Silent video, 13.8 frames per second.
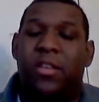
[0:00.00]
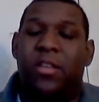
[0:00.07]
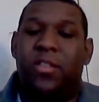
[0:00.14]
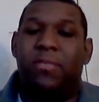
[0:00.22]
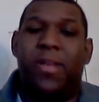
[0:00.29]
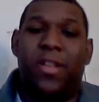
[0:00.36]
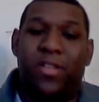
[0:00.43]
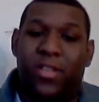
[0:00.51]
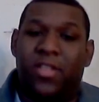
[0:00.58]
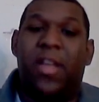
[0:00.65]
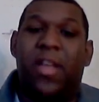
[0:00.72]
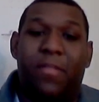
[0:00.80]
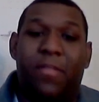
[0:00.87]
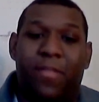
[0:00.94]
she managed to
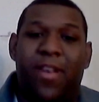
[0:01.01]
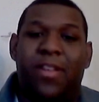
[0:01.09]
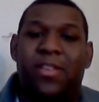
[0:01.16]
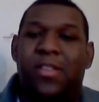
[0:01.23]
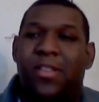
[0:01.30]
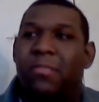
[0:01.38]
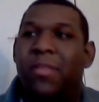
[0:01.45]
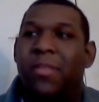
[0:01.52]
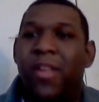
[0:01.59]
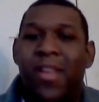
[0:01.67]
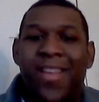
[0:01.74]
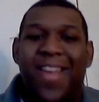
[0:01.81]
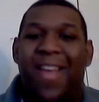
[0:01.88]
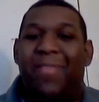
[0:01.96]
save the relationship.
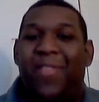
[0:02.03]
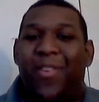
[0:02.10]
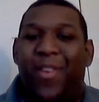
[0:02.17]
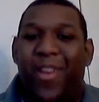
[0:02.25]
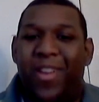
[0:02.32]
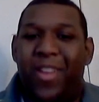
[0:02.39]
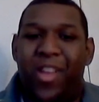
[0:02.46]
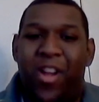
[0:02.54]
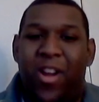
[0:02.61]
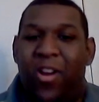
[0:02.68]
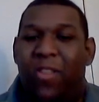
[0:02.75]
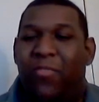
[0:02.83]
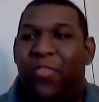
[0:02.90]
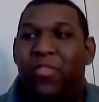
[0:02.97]
After all, they are
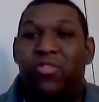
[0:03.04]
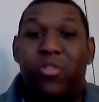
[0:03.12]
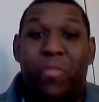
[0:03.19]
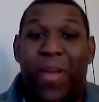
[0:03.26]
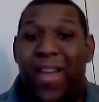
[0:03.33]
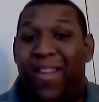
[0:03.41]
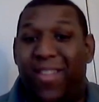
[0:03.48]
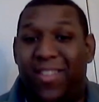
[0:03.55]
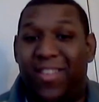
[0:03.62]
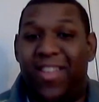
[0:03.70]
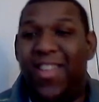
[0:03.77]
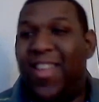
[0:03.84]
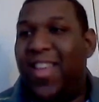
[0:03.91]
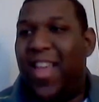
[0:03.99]
her future parents,